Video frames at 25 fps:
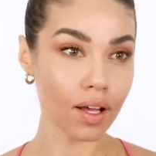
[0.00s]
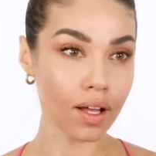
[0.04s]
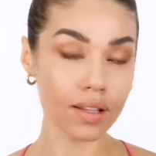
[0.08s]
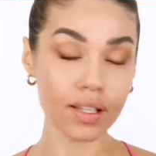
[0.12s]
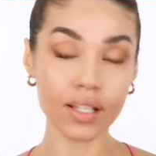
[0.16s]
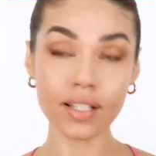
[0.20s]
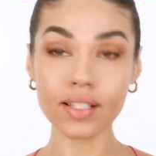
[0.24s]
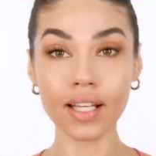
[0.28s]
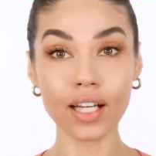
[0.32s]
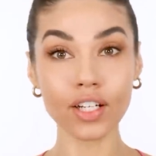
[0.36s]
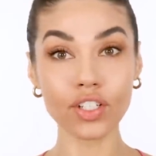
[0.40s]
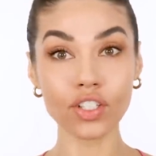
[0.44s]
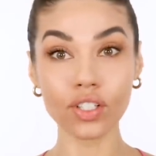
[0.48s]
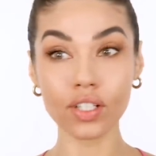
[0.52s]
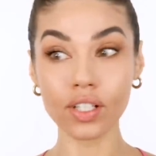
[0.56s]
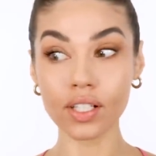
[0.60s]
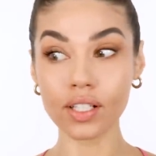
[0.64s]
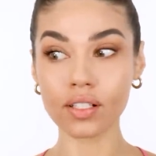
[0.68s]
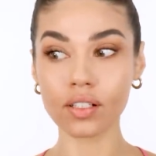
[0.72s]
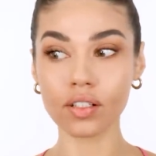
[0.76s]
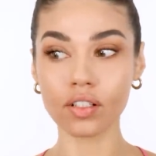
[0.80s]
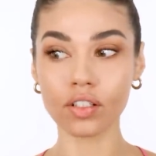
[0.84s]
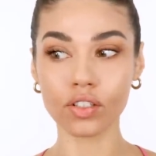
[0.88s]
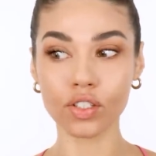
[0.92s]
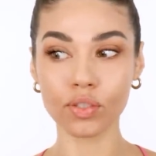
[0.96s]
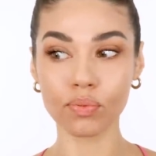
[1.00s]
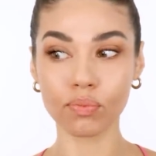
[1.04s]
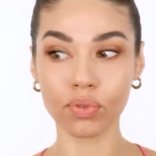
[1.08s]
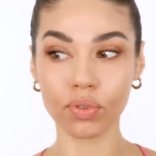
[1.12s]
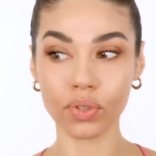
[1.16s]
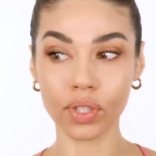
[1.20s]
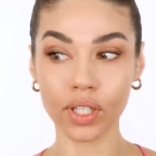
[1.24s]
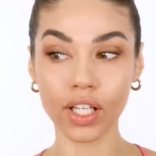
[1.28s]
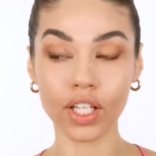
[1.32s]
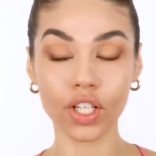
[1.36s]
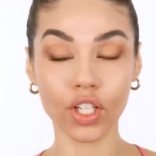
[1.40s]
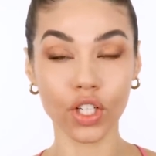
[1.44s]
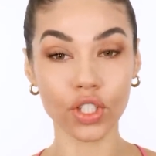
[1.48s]
This actually looks
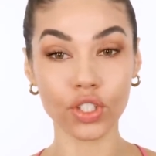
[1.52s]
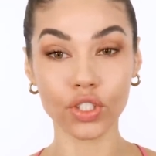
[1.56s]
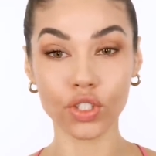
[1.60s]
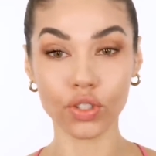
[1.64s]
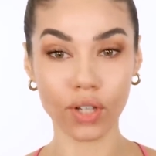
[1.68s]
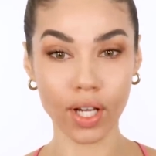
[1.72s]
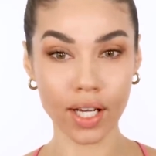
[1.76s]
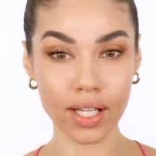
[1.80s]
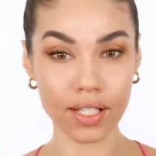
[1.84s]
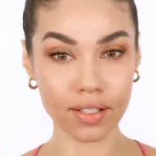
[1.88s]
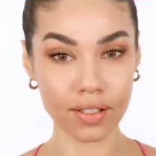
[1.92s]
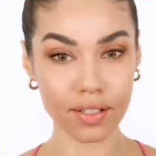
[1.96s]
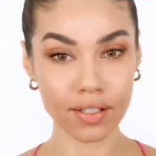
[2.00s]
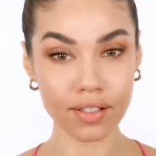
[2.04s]
pretty good, you guys.